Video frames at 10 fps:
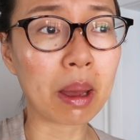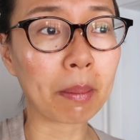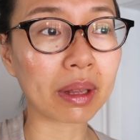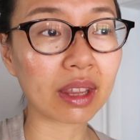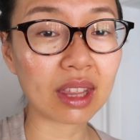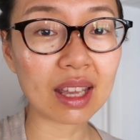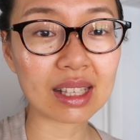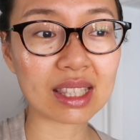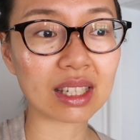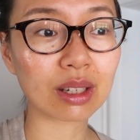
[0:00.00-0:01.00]
But the thing
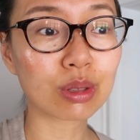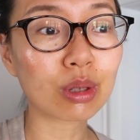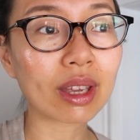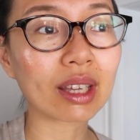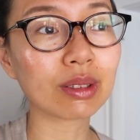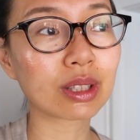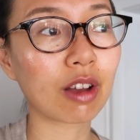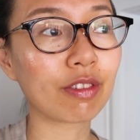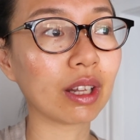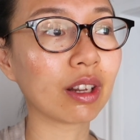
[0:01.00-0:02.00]
is, it also kills
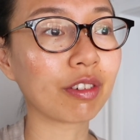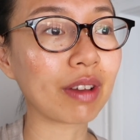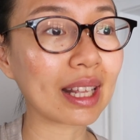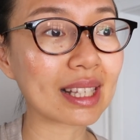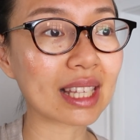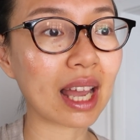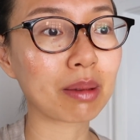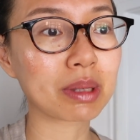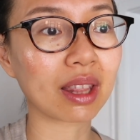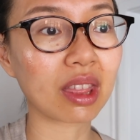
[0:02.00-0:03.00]
off a lot of
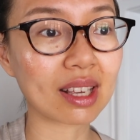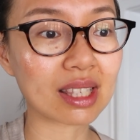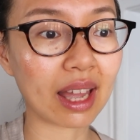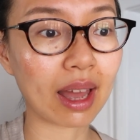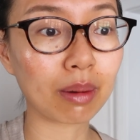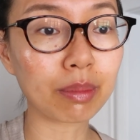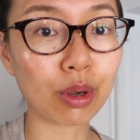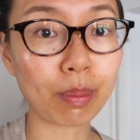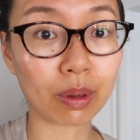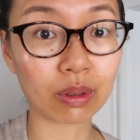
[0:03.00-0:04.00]
enzymes and things that help
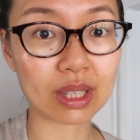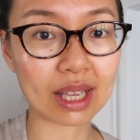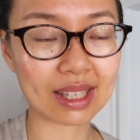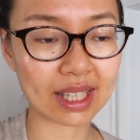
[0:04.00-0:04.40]
you process